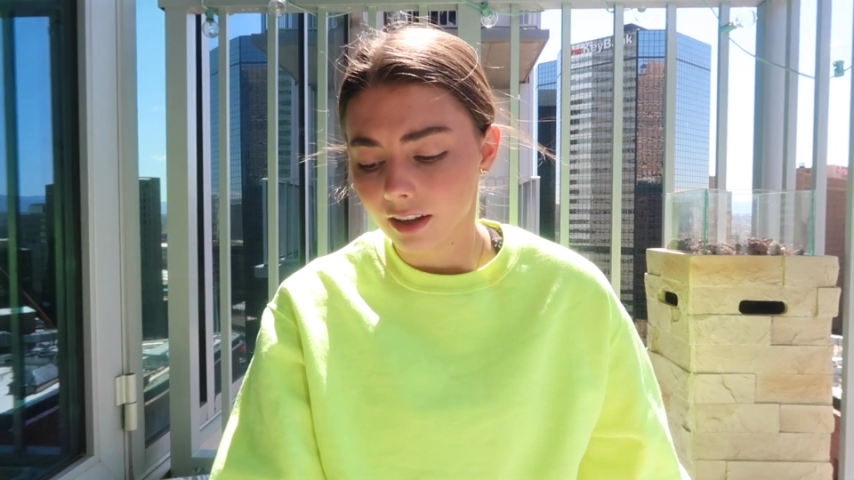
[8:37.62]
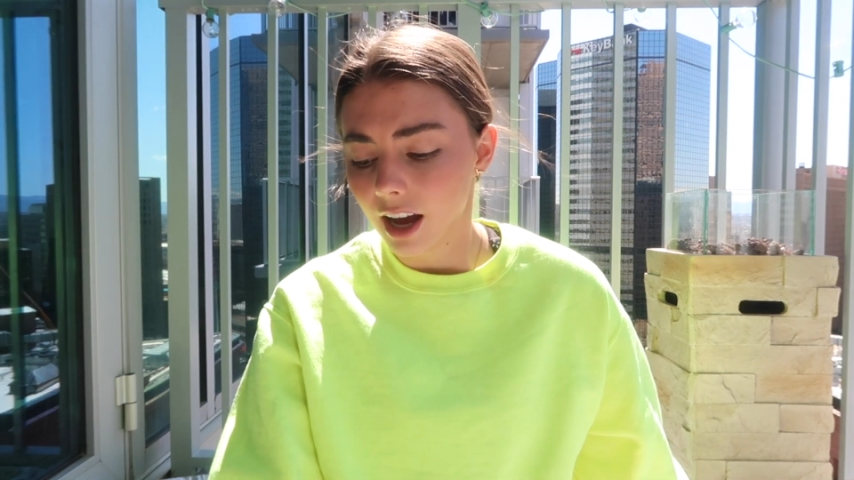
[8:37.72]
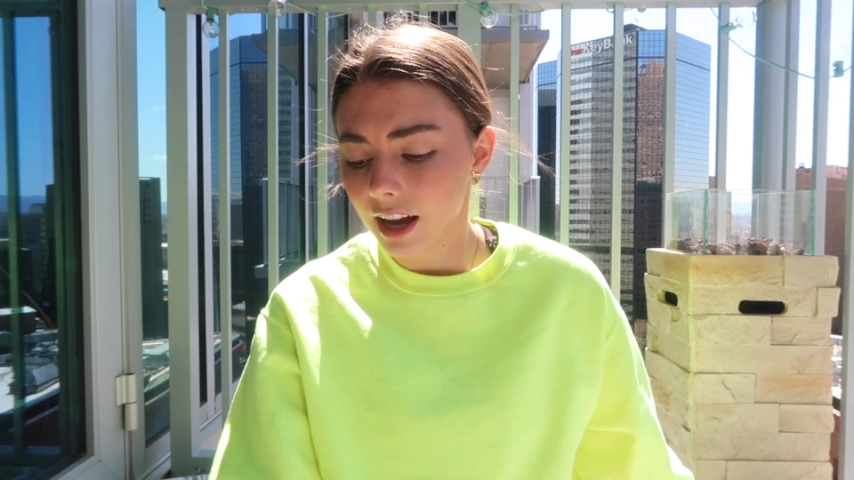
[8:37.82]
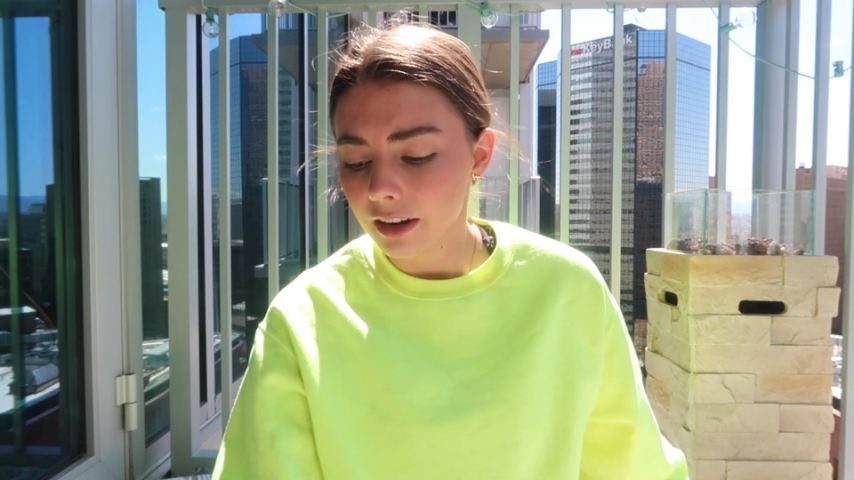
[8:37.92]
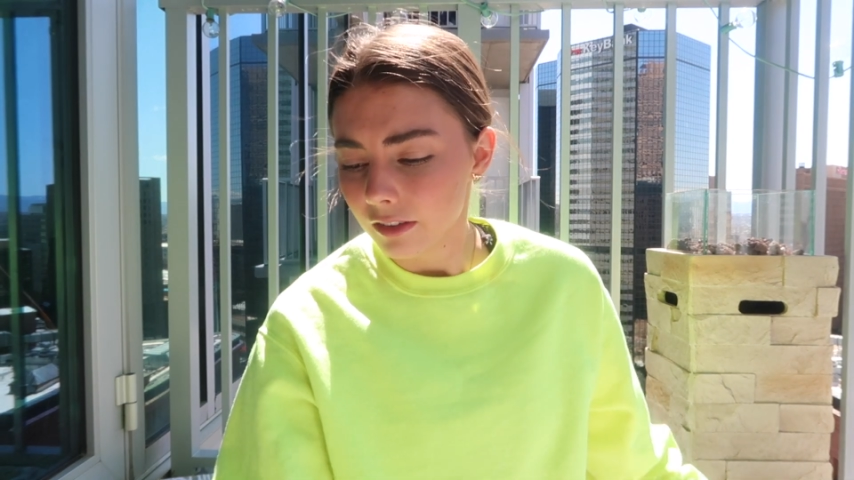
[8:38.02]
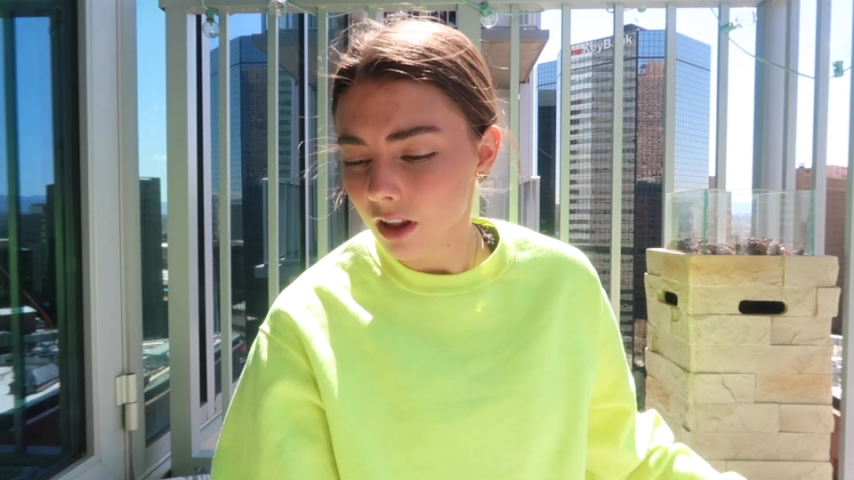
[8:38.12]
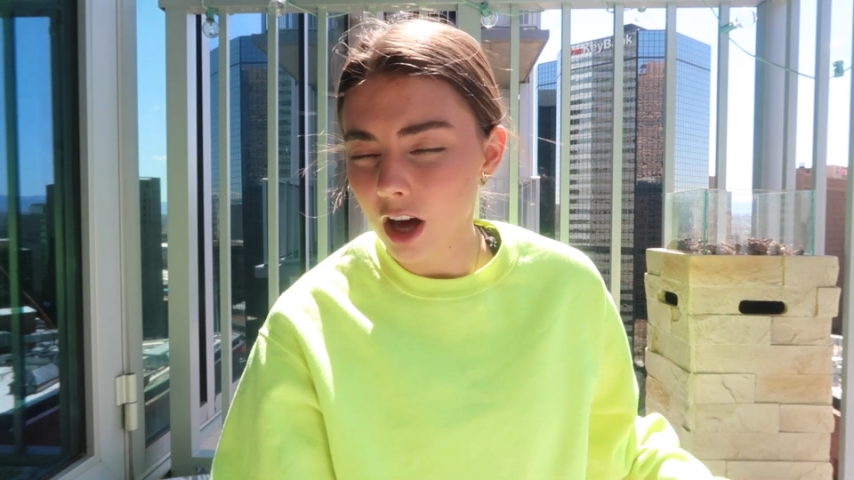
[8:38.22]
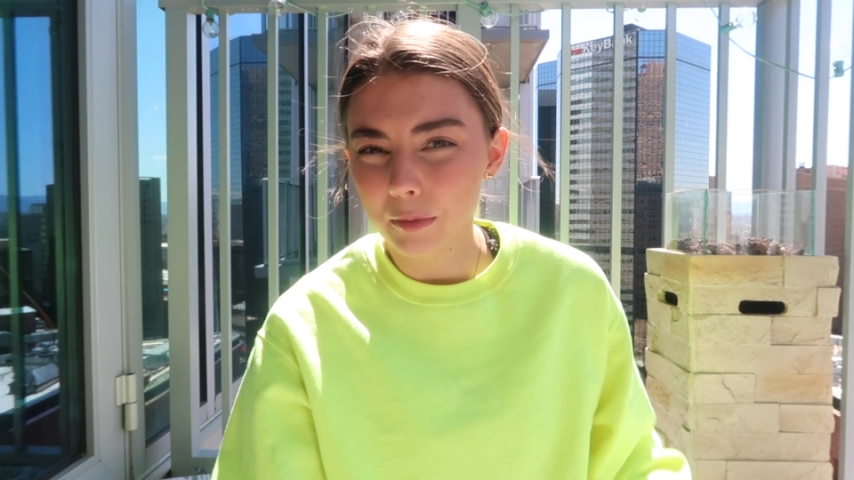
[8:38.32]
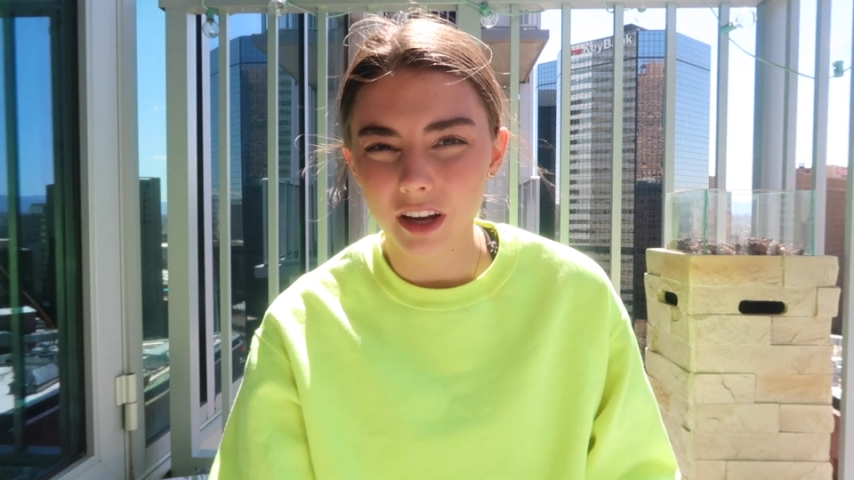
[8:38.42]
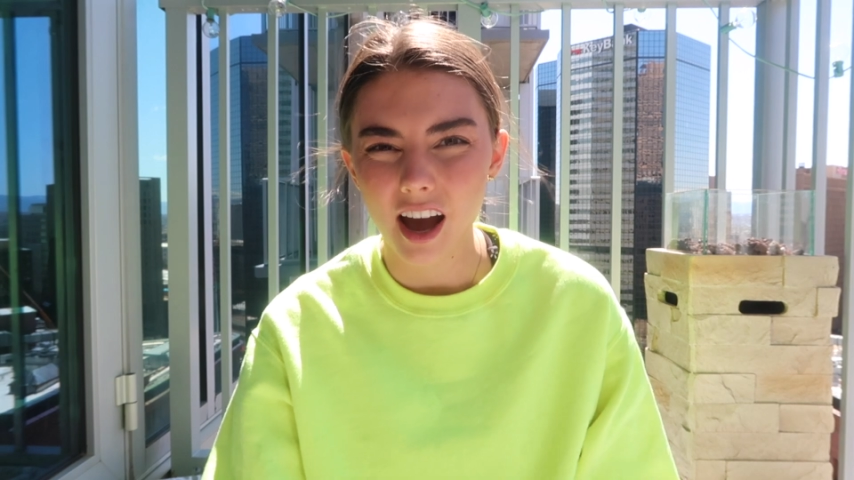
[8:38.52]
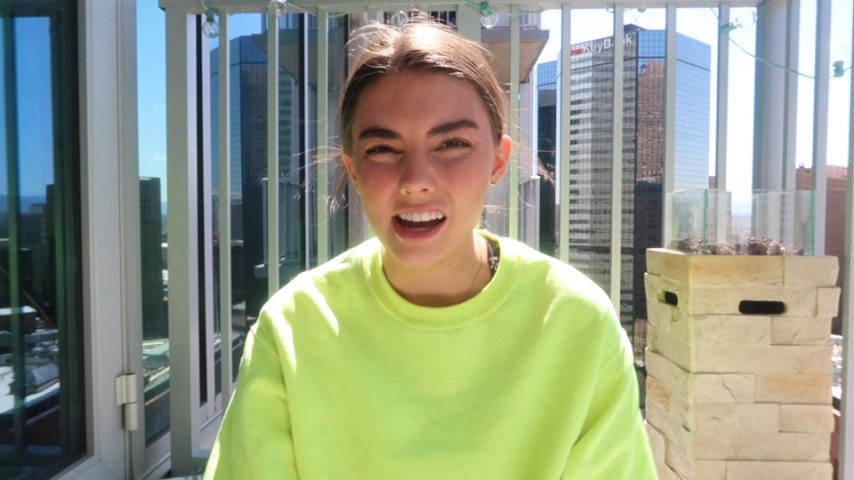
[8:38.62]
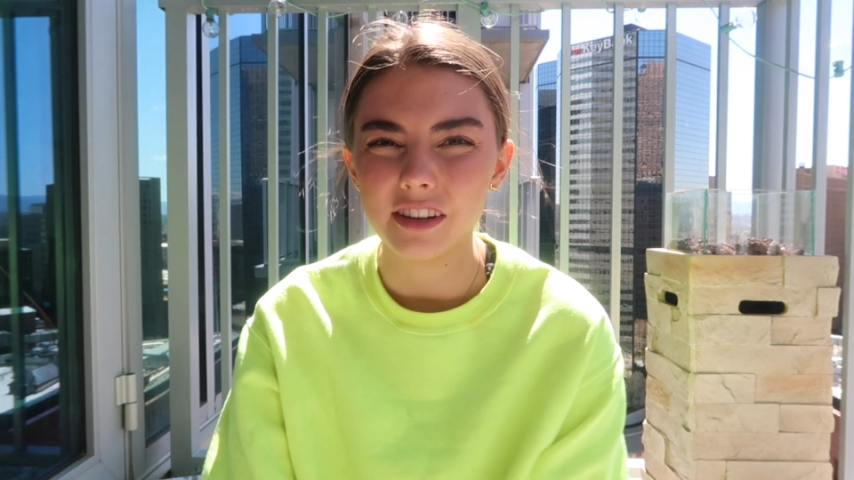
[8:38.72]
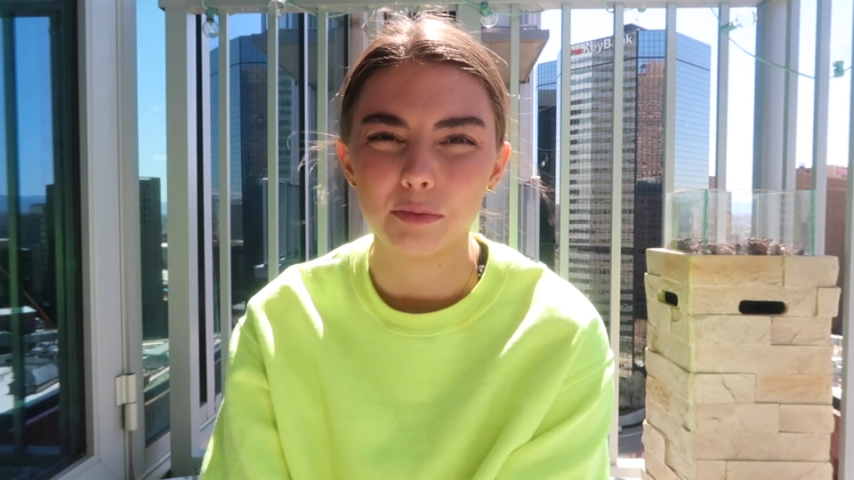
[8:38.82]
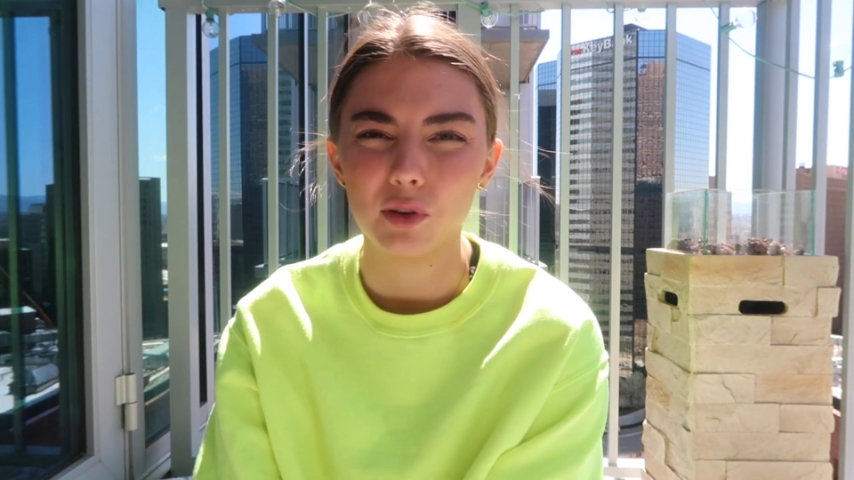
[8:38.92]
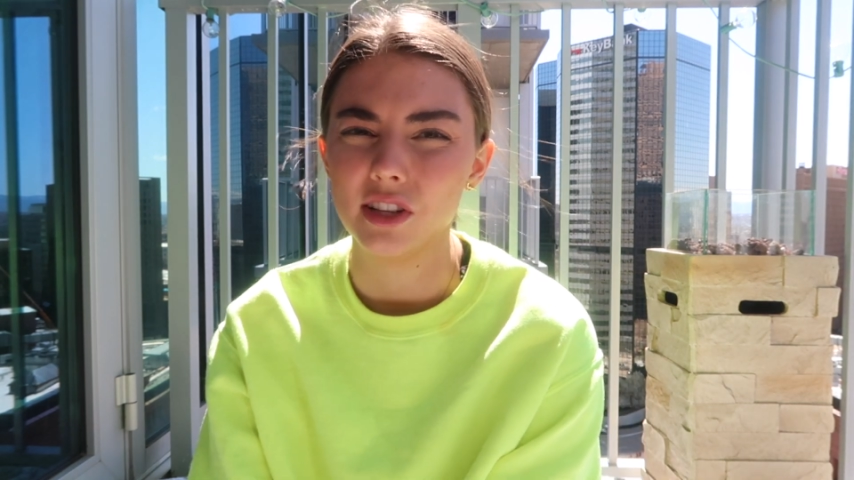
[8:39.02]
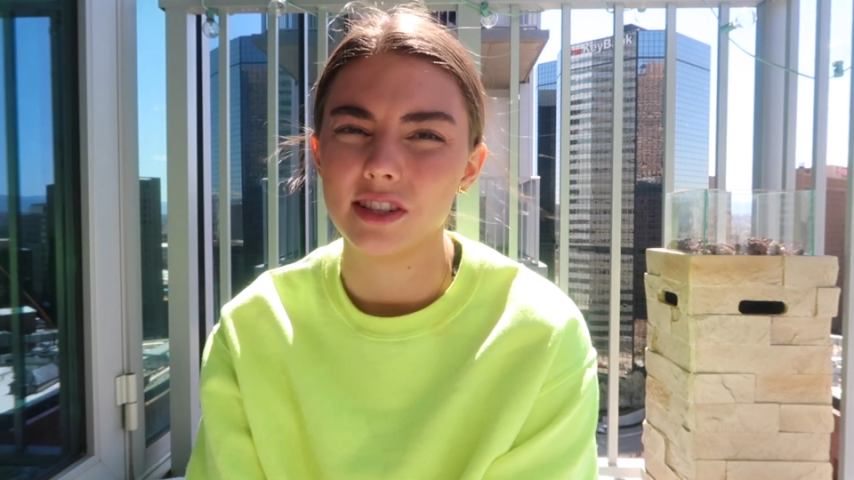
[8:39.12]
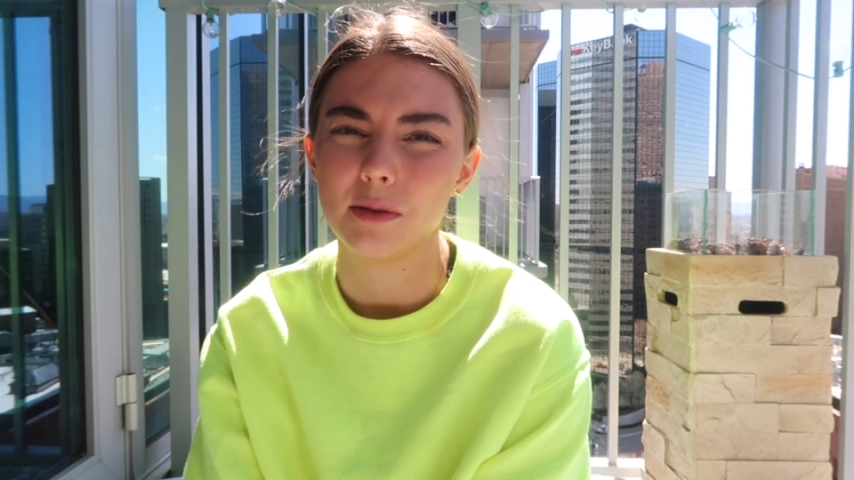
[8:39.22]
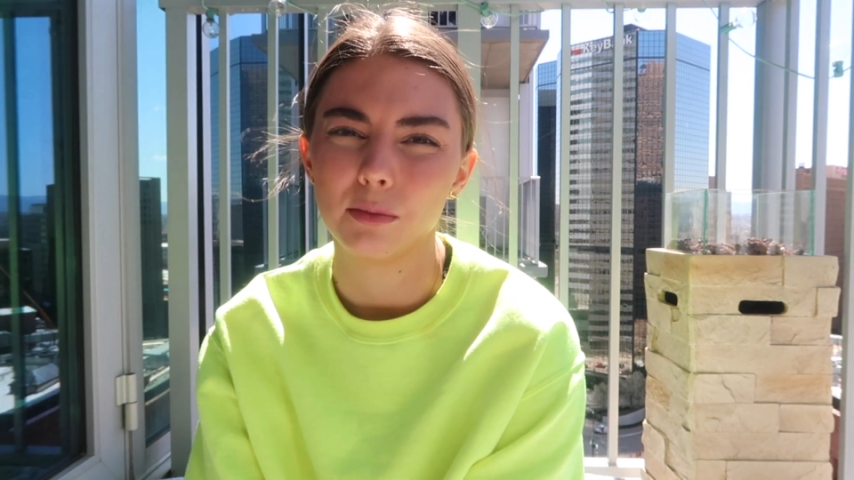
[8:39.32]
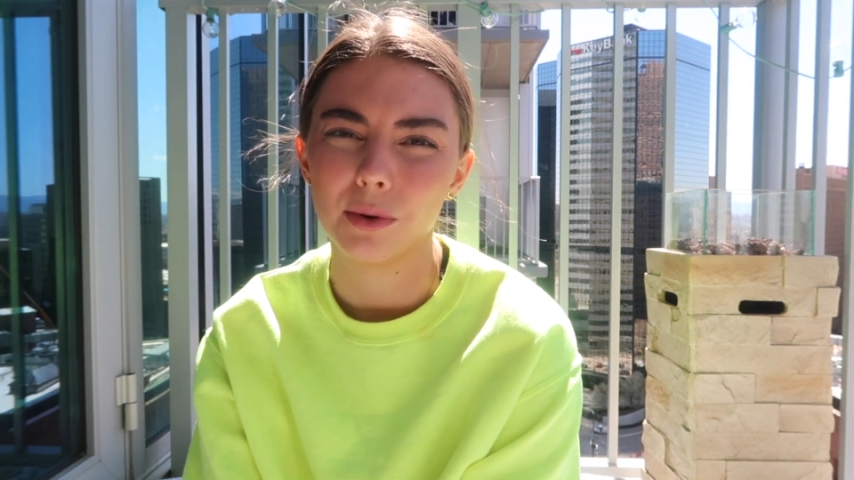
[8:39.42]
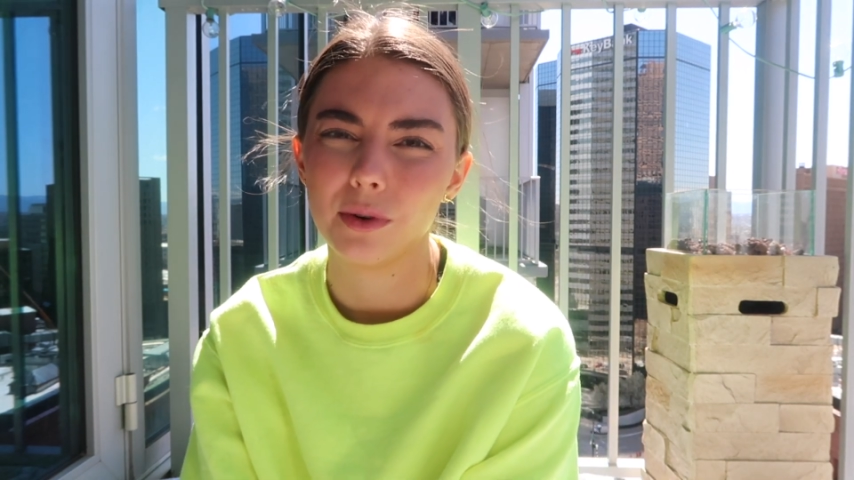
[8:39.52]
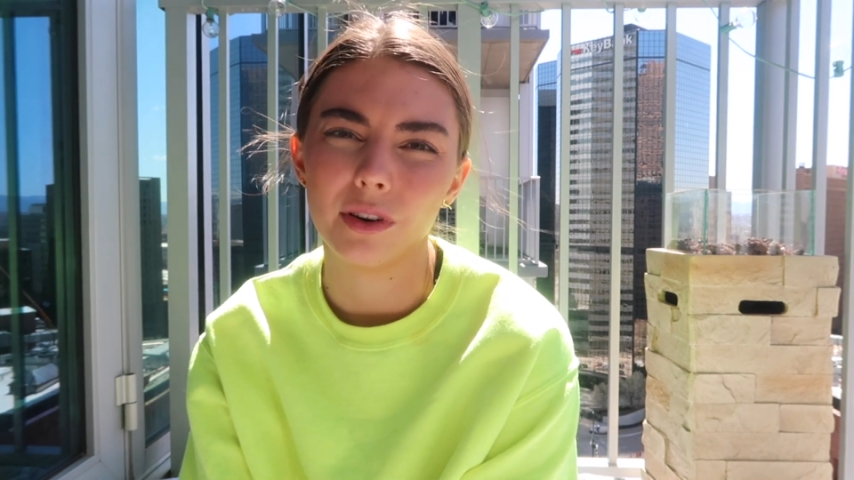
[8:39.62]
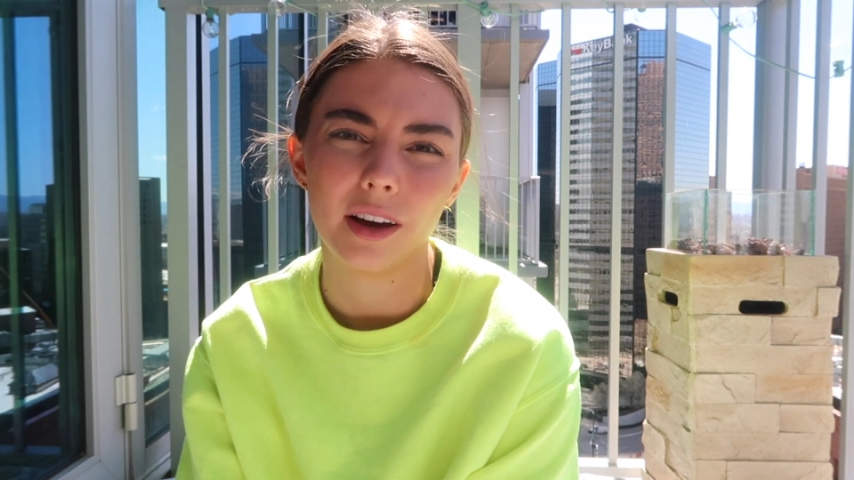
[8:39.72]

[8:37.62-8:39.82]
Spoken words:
kind of a lot, but kind of pretty simple.